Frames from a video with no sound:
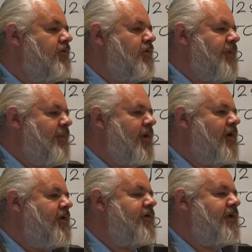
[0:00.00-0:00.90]

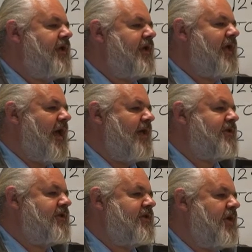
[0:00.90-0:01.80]
Remember that in a
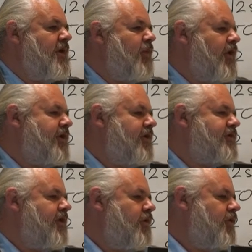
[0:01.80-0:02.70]
gas,
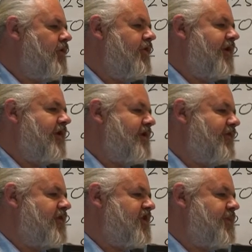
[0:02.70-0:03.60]
molecules are all moving at
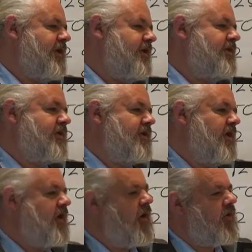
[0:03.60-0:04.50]
different speeds
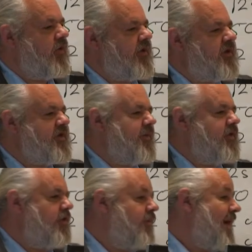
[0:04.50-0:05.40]
according to something
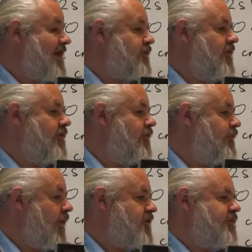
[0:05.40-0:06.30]
called the
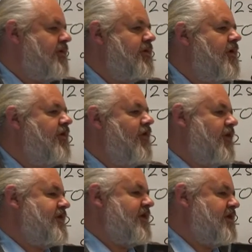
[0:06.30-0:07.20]
Maxwell-Boltzmann
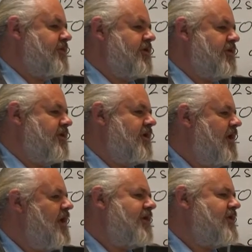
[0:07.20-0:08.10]
velocity distribution.
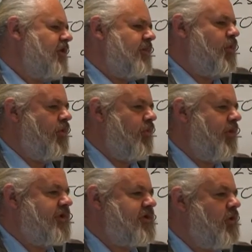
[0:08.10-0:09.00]
It's not important
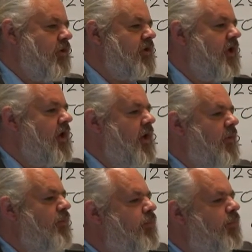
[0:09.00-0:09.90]
what it's called,
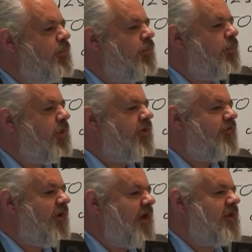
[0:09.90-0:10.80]
but the
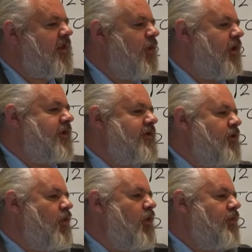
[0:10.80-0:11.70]
fact that the molecules
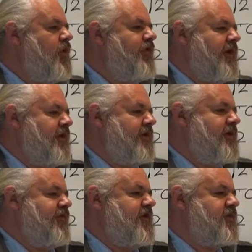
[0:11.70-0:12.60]
are all moving at
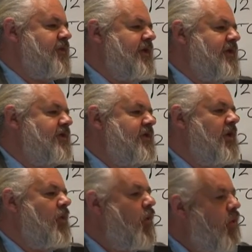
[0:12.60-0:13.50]
different speeds
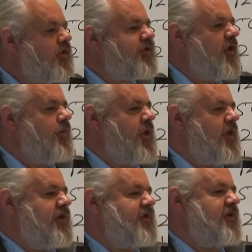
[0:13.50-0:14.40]
also
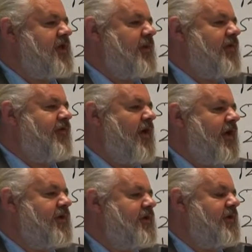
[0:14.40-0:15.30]
blurs the time of
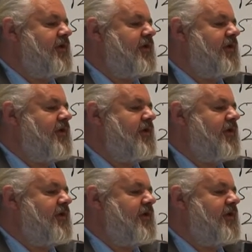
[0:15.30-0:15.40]
flight.